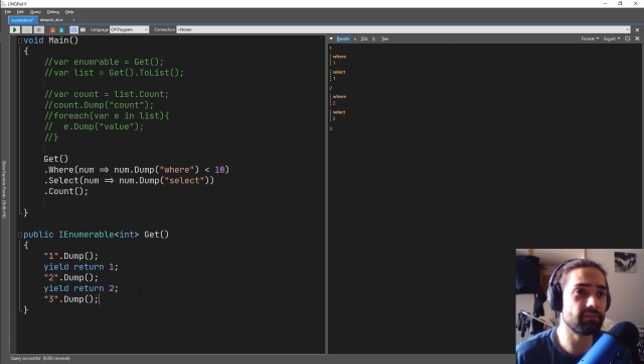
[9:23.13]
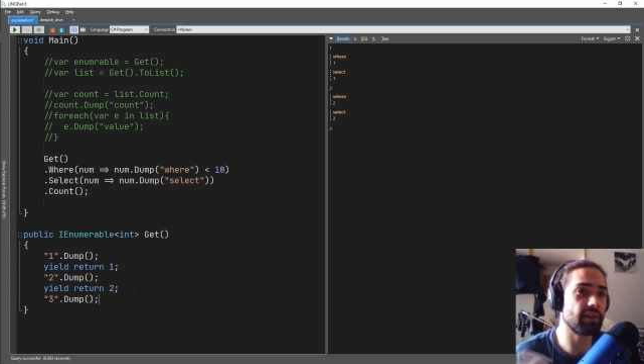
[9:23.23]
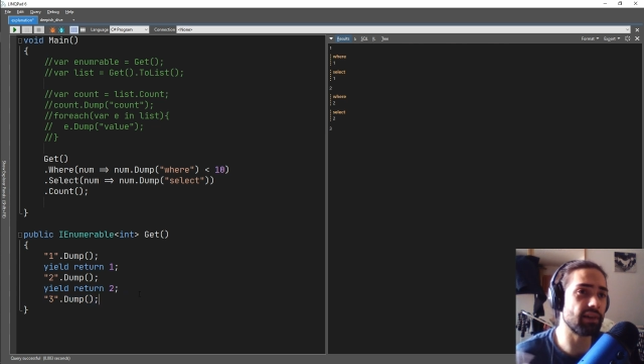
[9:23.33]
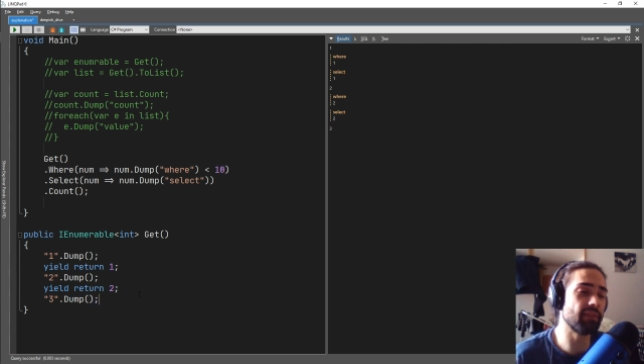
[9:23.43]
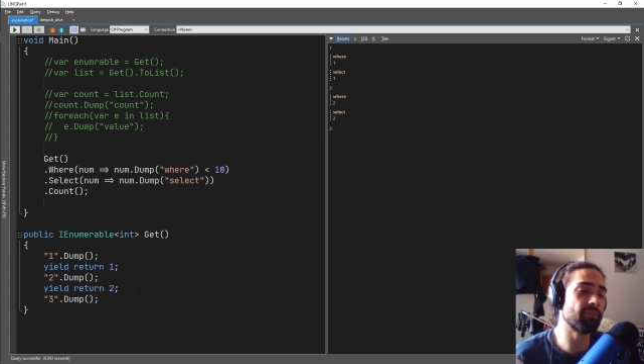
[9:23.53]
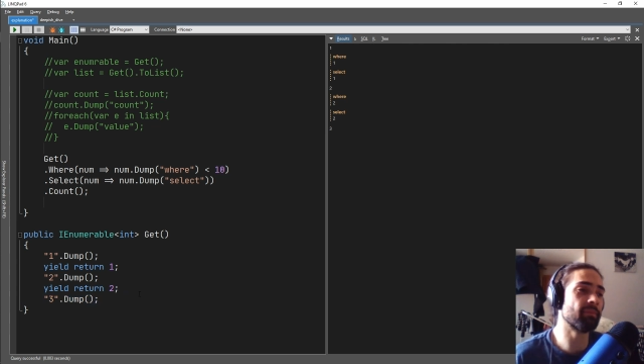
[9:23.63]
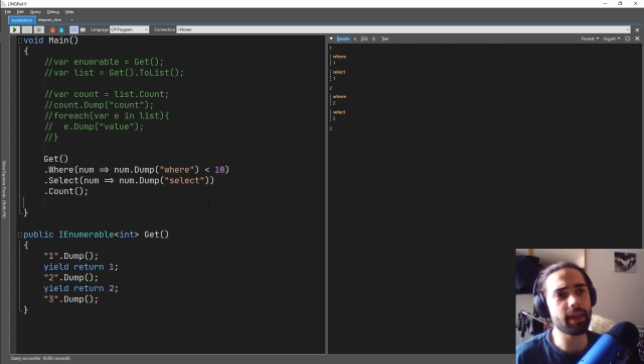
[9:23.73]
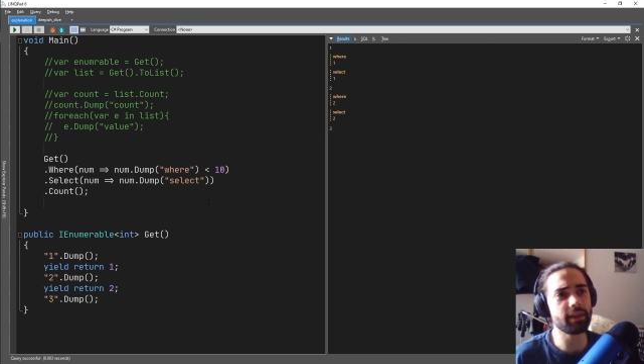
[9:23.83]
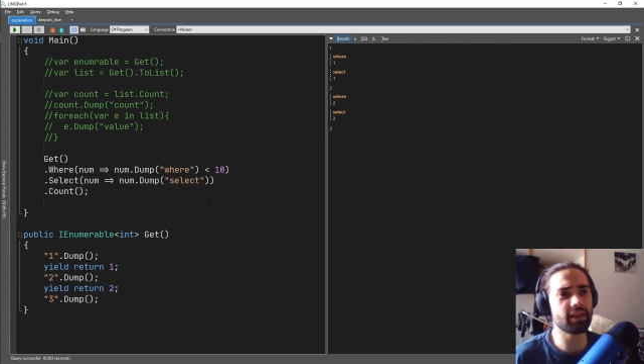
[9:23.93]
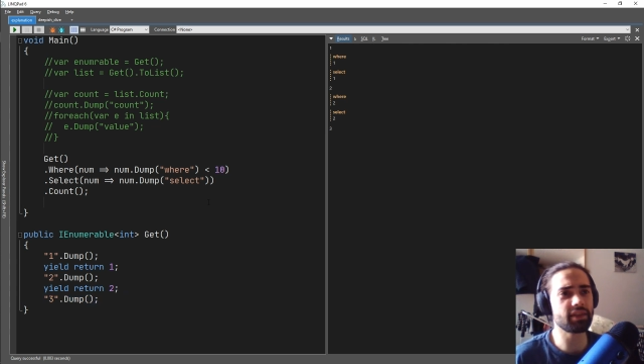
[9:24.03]
All right.
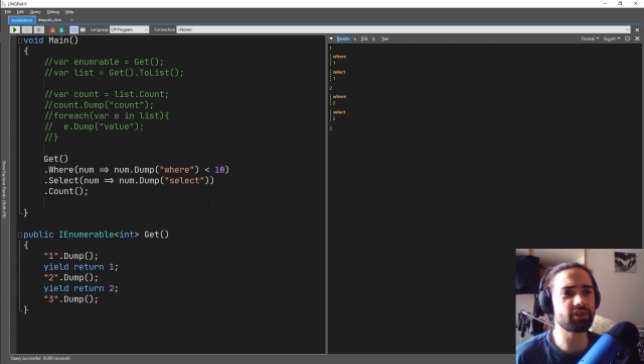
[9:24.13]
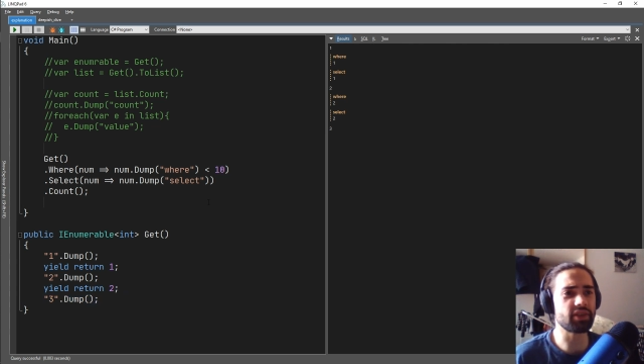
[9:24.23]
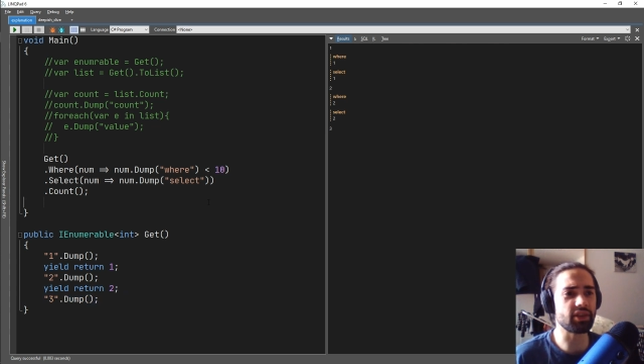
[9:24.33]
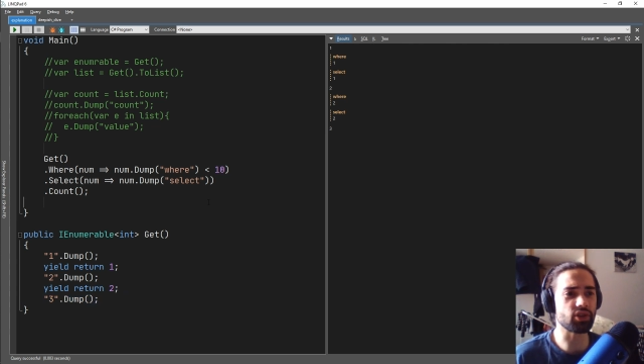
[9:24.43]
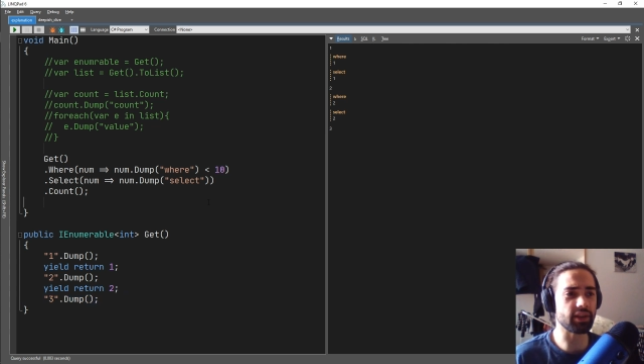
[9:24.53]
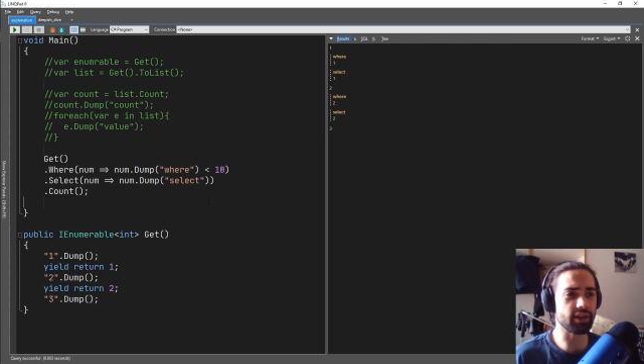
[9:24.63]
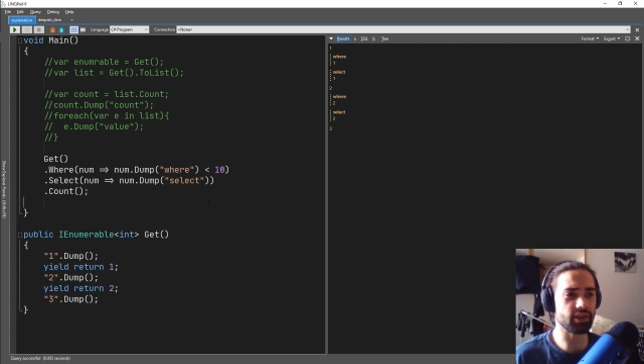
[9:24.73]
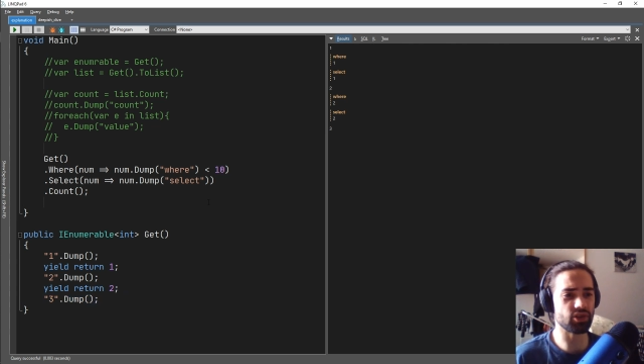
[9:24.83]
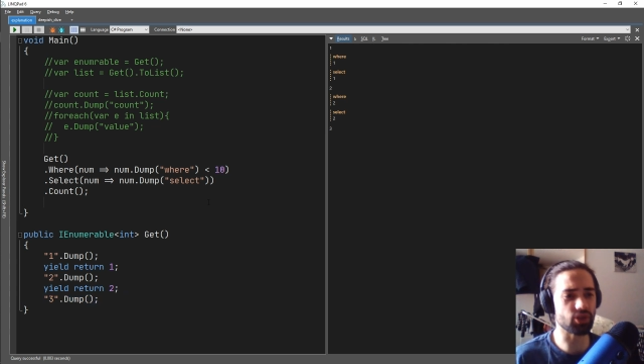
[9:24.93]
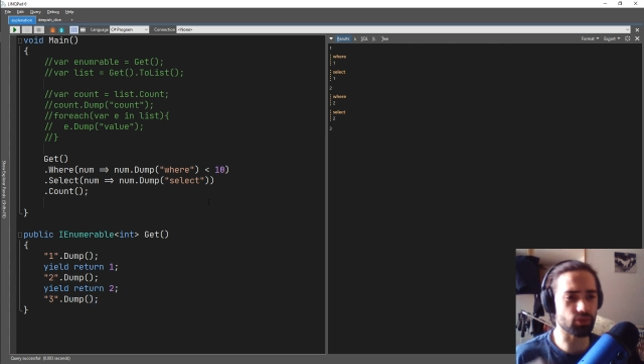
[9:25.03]
And that's essentially it.
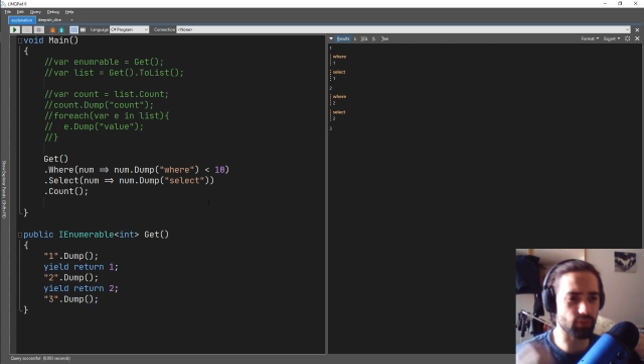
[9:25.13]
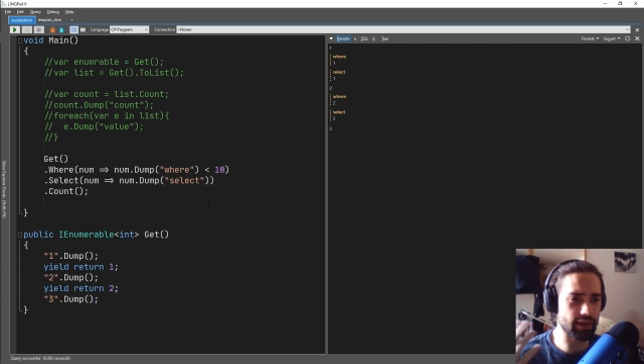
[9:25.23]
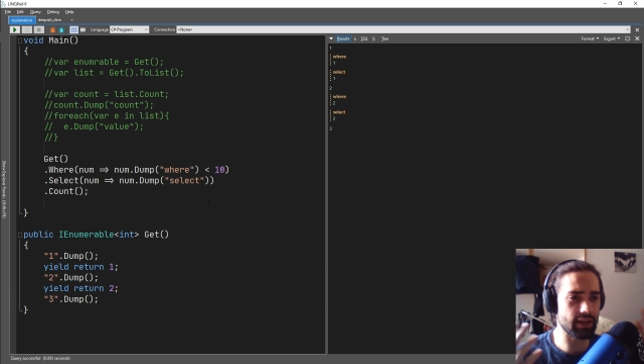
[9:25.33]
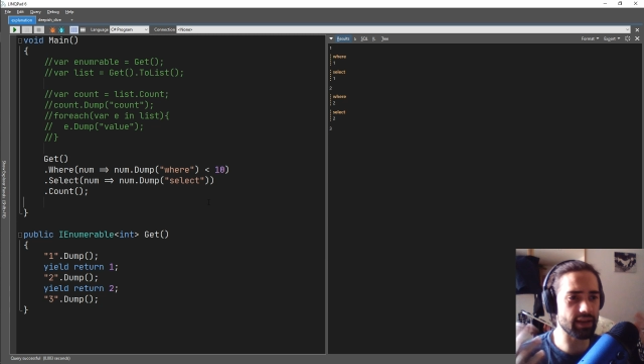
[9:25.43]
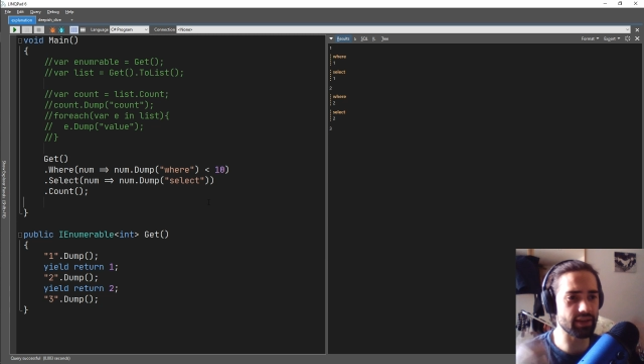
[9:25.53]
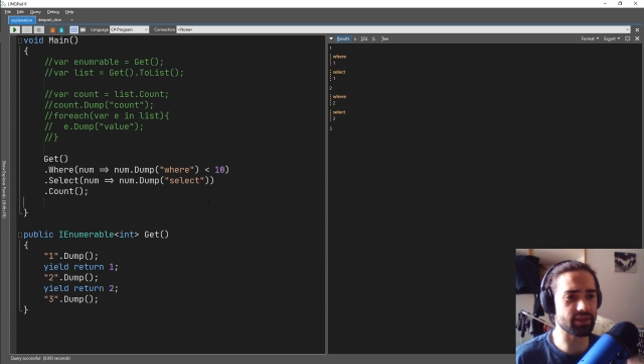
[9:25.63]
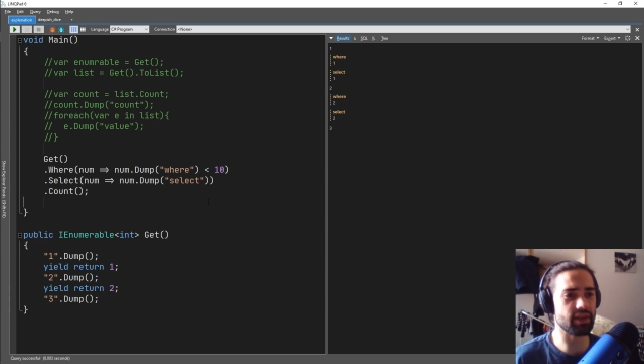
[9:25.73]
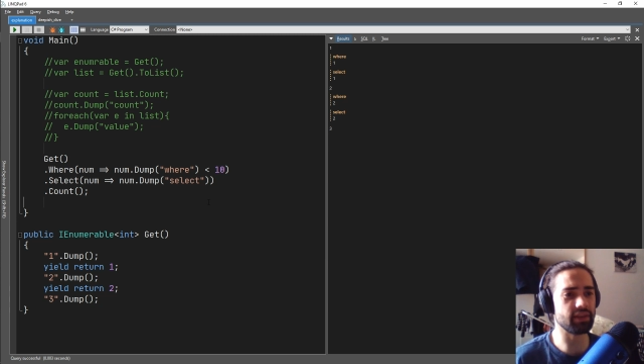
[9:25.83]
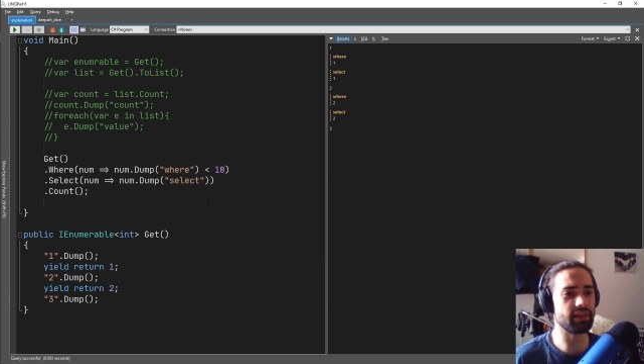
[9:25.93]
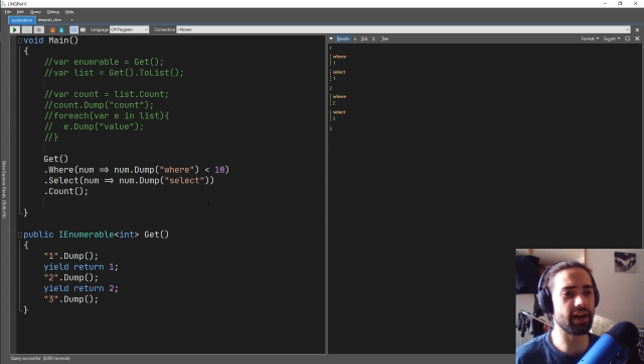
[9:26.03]
Just realize
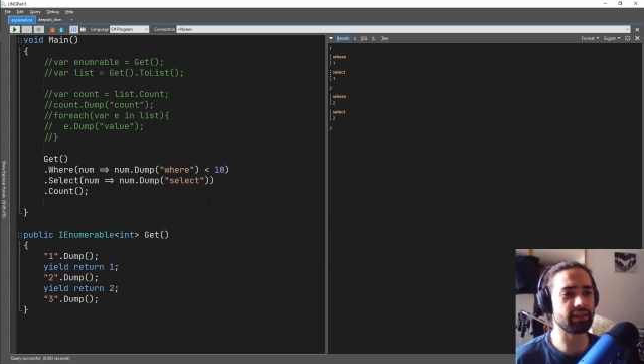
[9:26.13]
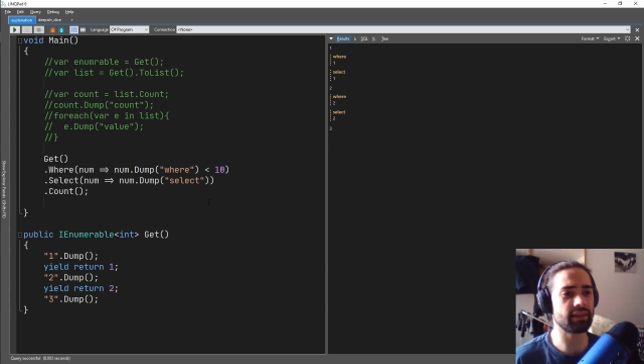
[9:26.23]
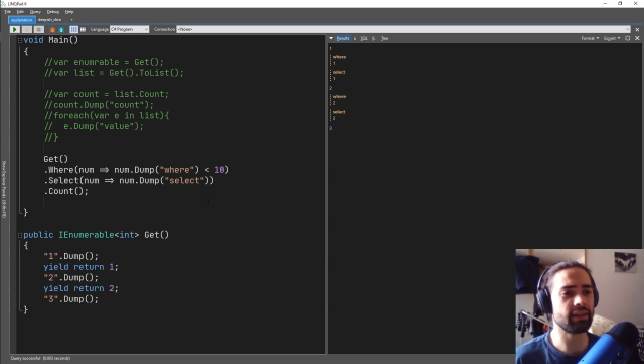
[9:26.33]
that